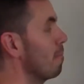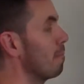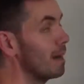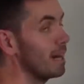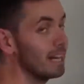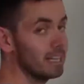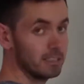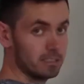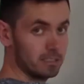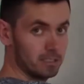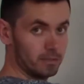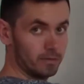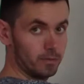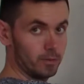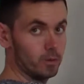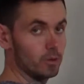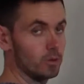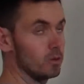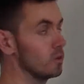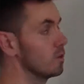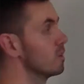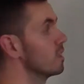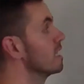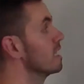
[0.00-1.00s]
minus
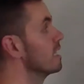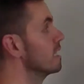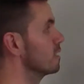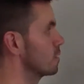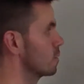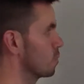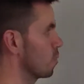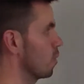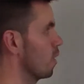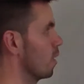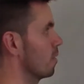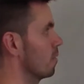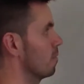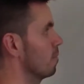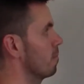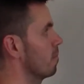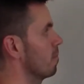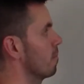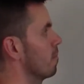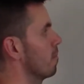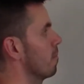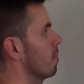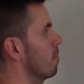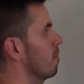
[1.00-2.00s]
4 is 1.
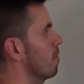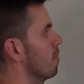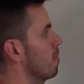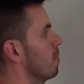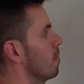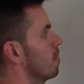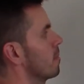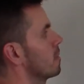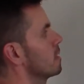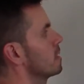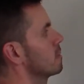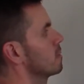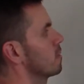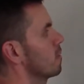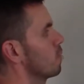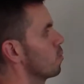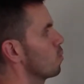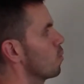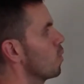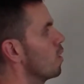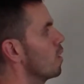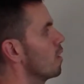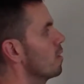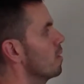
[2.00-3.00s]
So
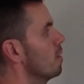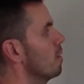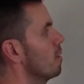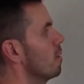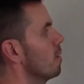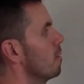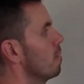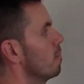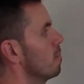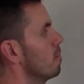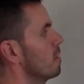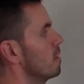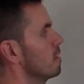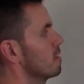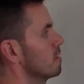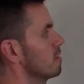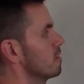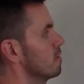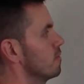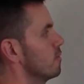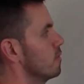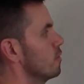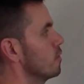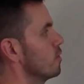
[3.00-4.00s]
1
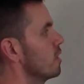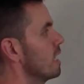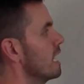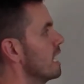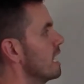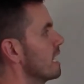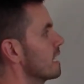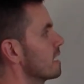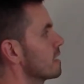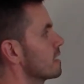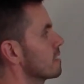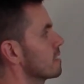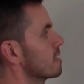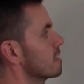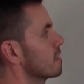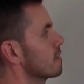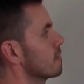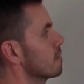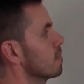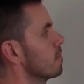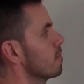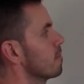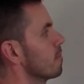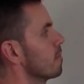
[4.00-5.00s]
plus 4x.